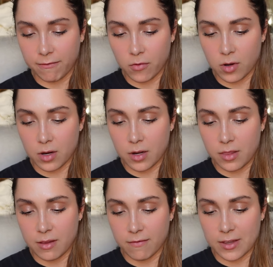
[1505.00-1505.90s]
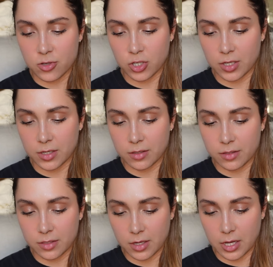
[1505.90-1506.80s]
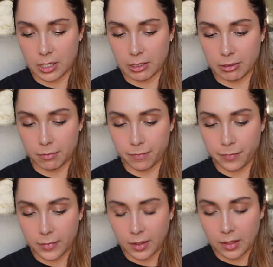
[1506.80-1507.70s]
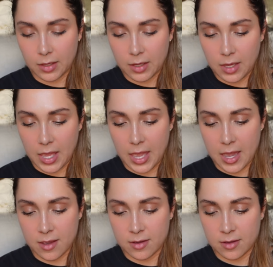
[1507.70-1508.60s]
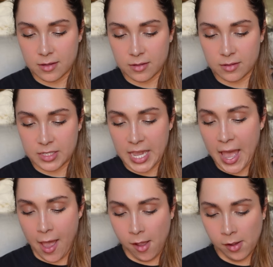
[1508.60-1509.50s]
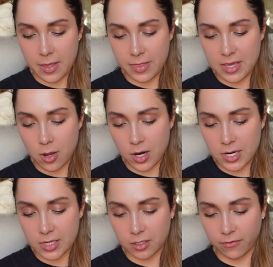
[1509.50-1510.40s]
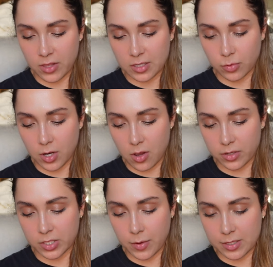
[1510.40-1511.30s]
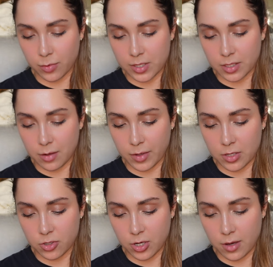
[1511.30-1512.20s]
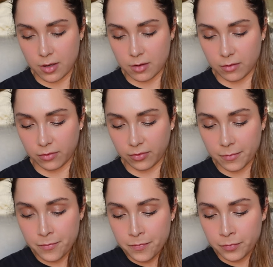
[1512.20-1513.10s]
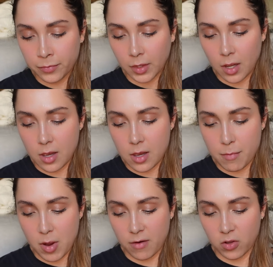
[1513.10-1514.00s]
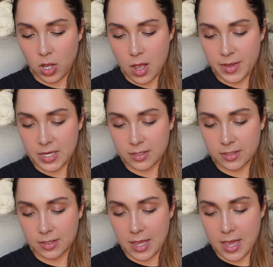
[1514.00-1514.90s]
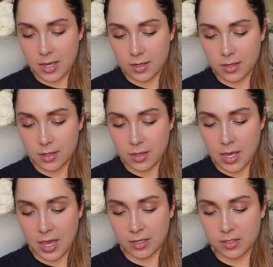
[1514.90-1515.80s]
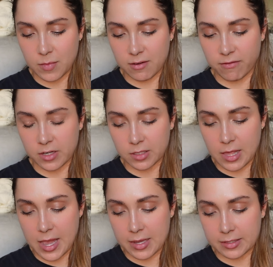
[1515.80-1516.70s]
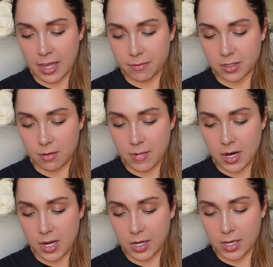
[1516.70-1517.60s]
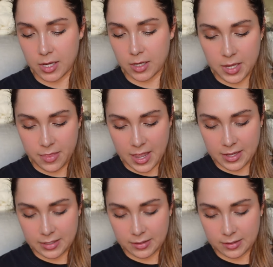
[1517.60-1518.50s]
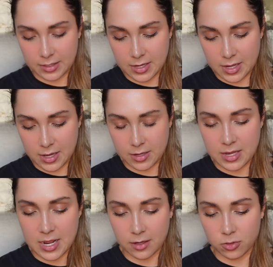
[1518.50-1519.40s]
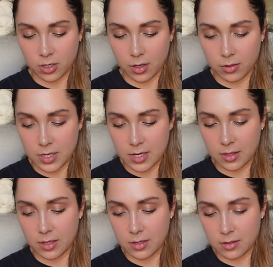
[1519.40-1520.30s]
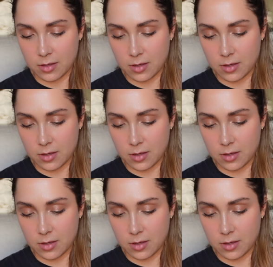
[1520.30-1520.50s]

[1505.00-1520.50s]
Four, The Avengers, and yeah. And the artist for this one also has worked on a bunch of Marvel comics, like X-Men First Class, Captain America, and that is Nick Dragota, I think.